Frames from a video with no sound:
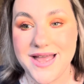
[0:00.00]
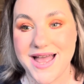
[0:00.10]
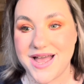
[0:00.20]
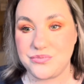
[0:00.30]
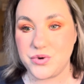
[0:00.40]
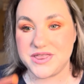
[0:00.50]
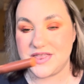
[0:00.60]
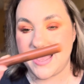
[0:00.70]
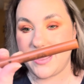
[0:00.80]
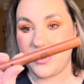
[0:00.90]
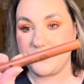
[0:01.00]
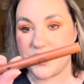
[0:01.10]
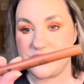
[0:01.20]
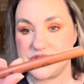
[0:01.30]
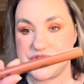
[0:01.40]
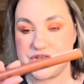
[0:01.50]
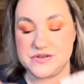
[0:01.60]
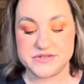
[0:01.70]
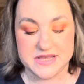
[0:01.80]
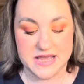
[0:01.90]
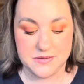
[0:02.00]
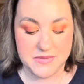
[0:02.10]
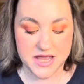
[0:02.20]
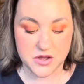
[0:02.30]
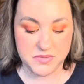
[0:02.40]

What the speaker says: And with that, I'm going to use the Makeup